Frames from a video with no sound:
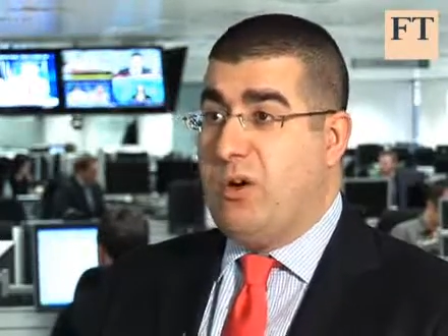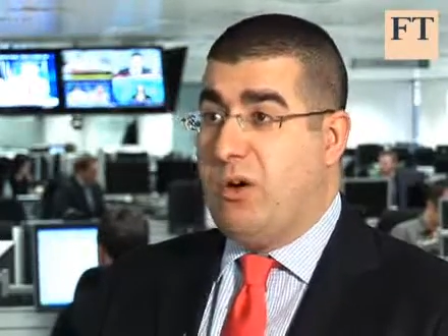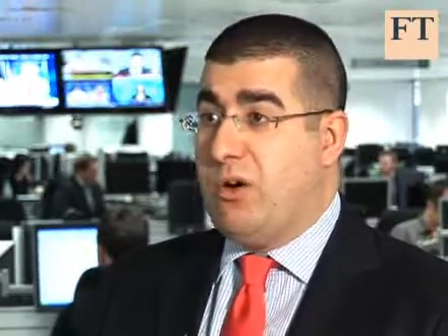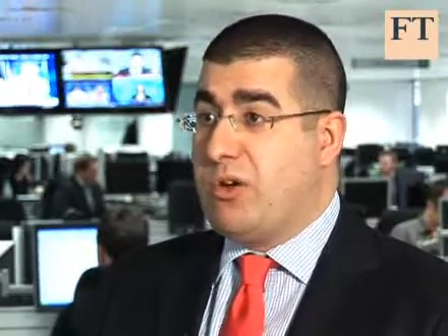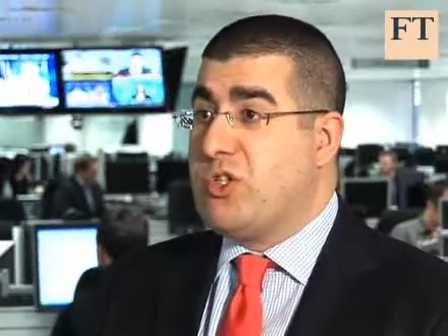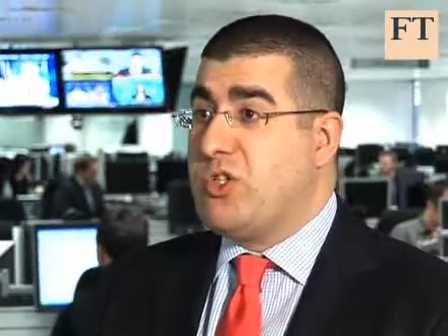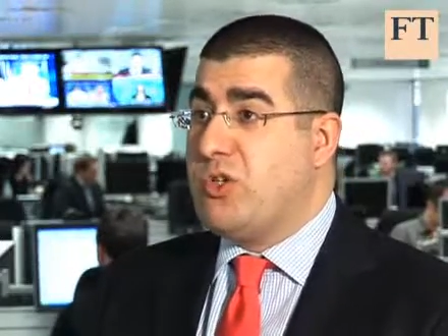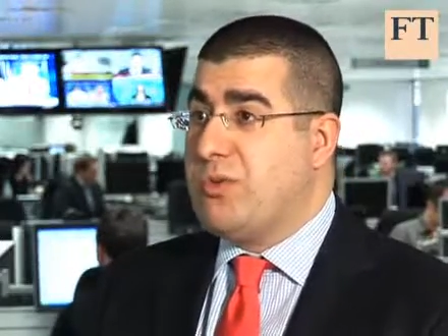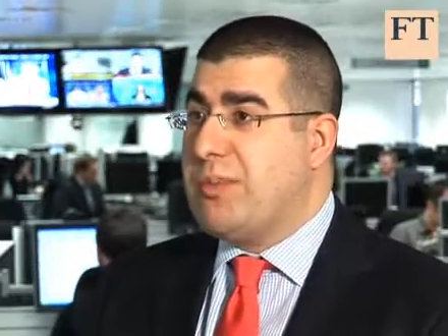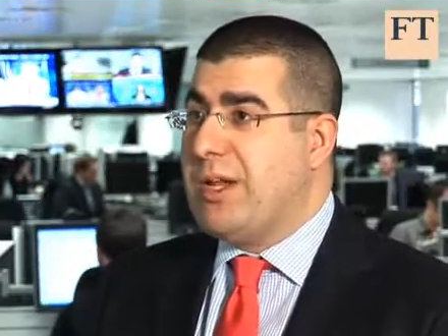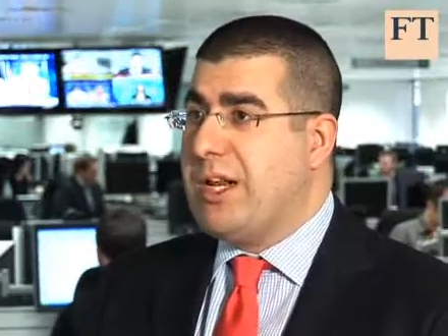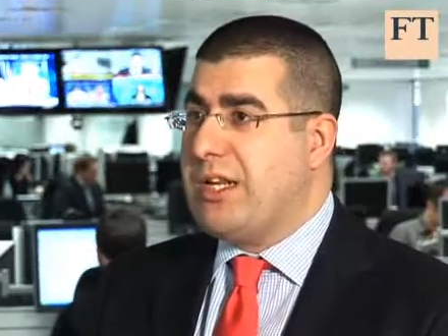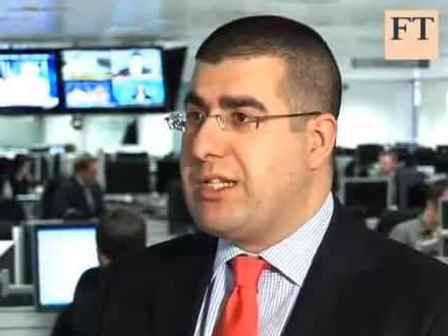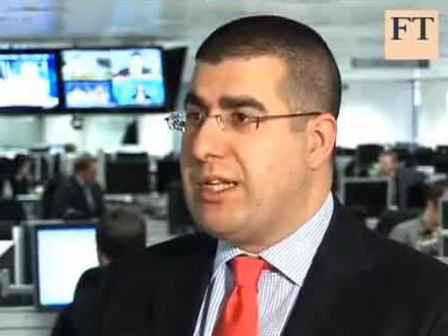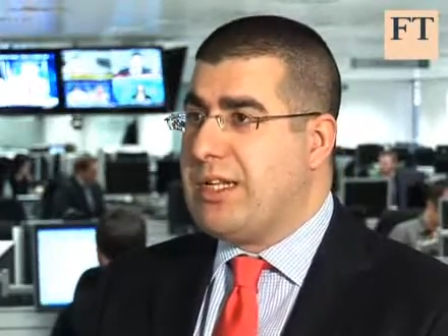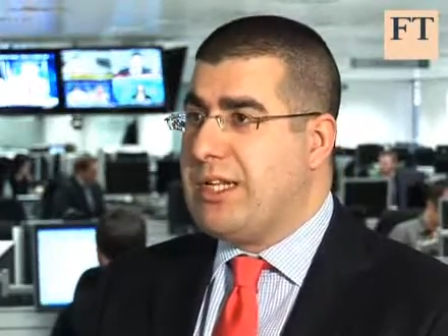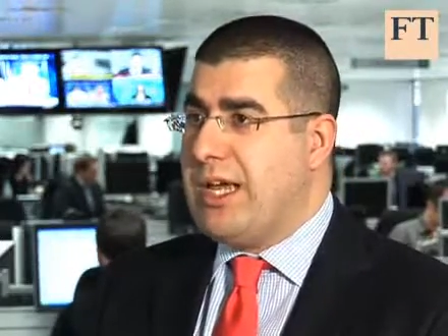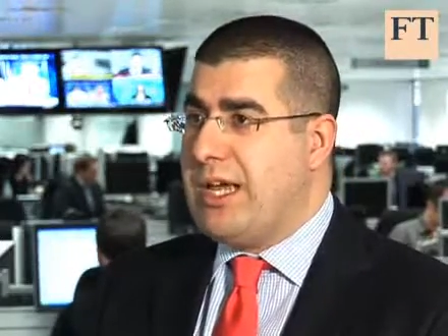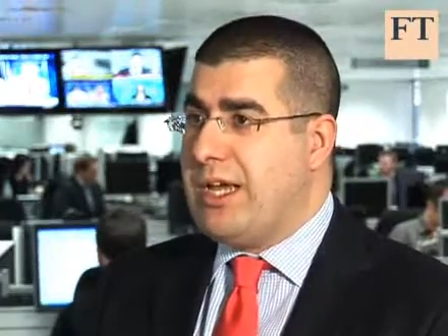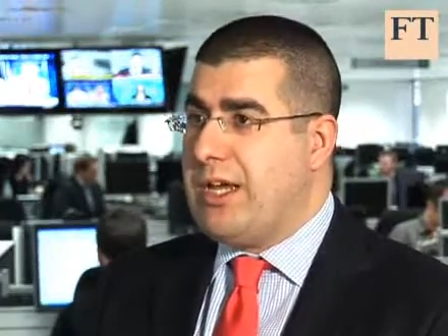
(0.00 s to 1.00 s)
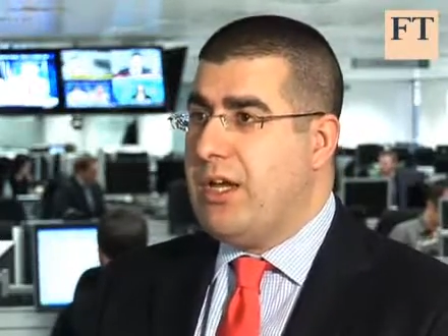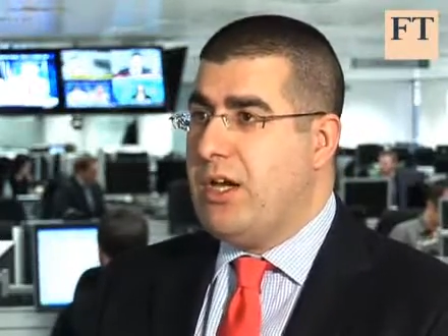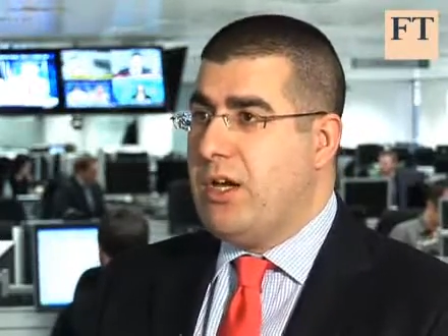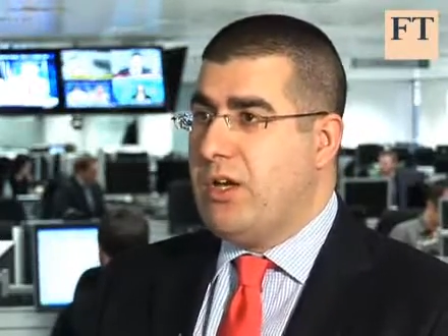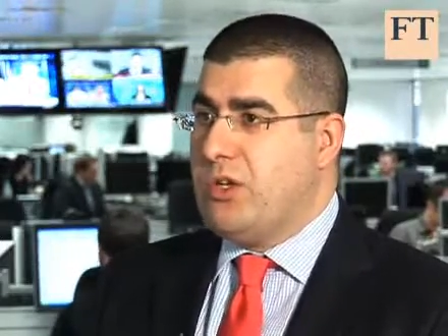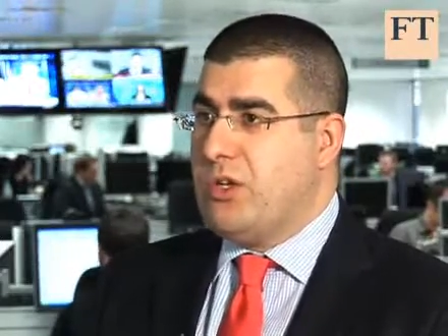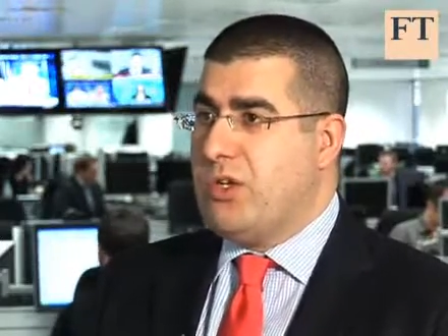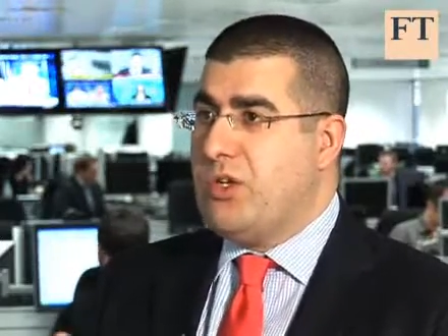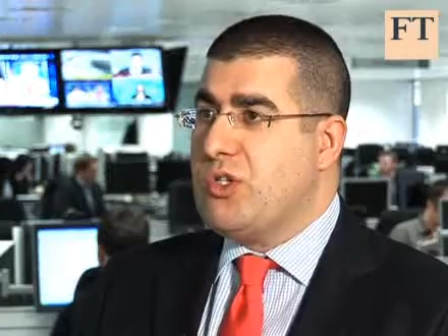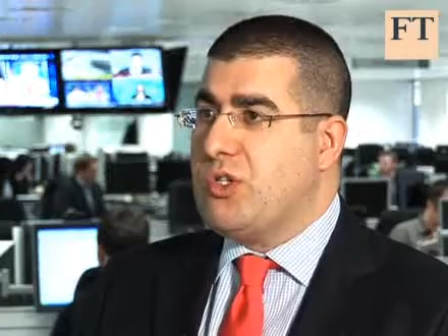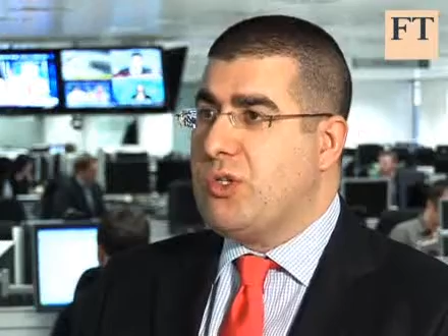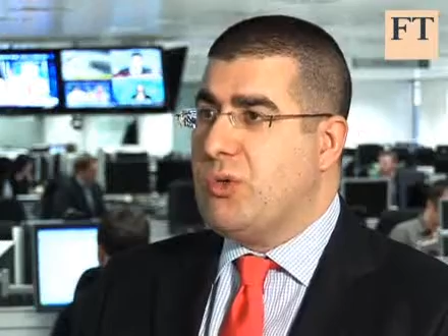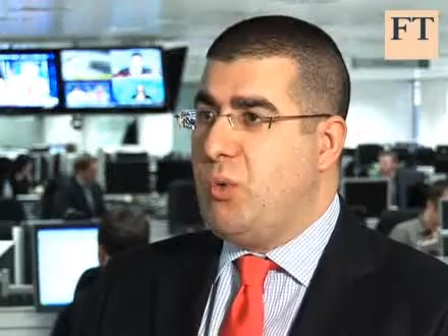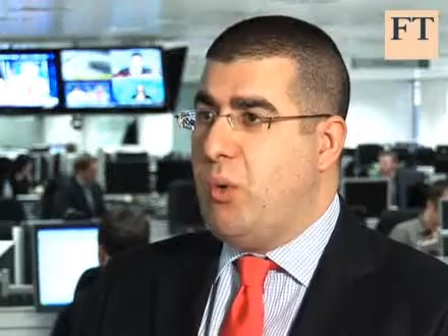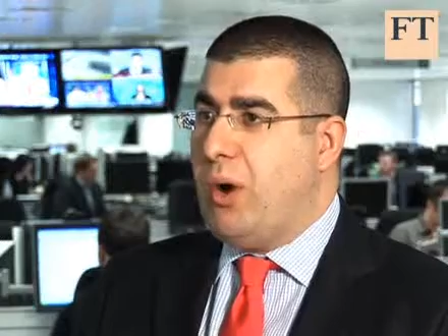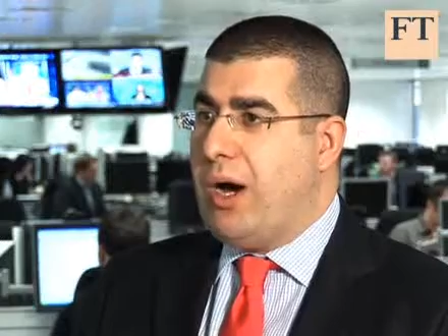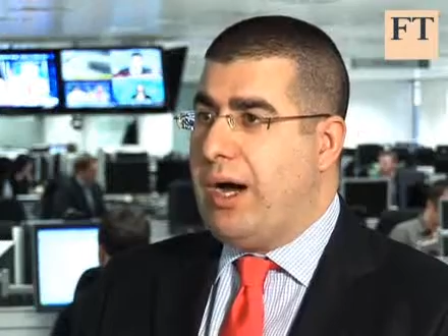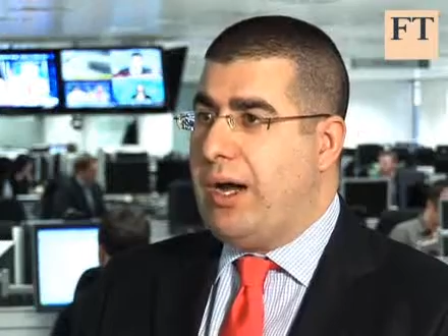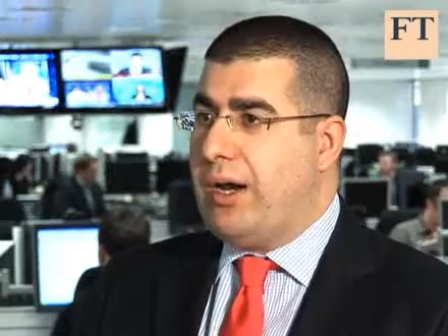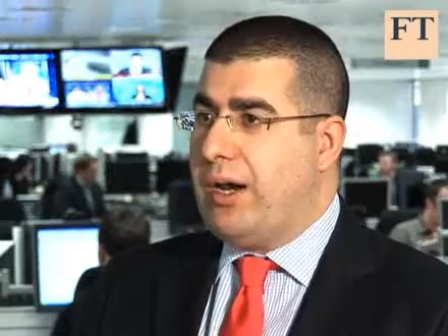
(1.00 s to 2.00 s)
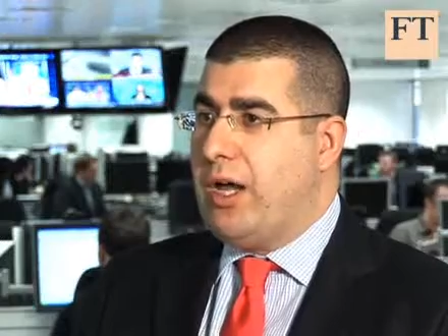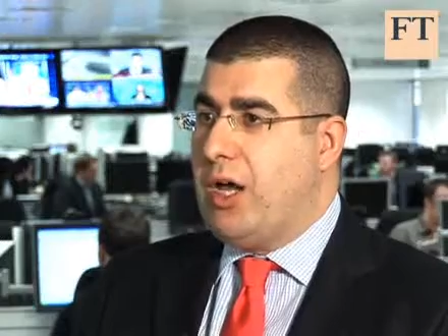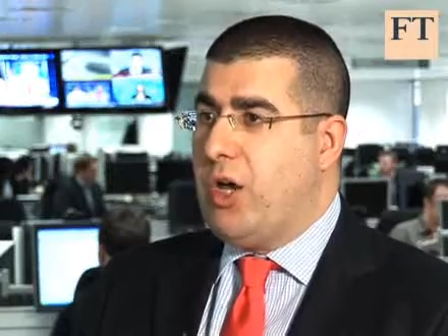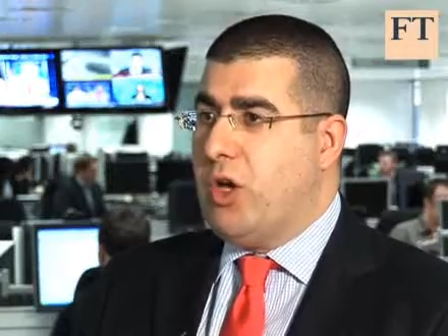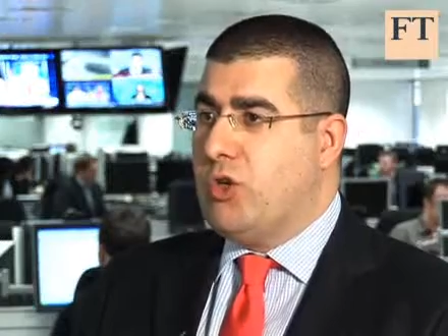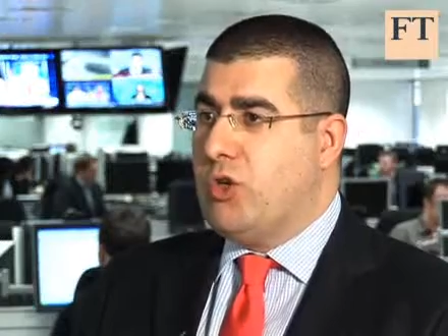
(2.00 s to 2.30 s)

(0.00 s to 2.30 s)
or 2 meals a day used to one,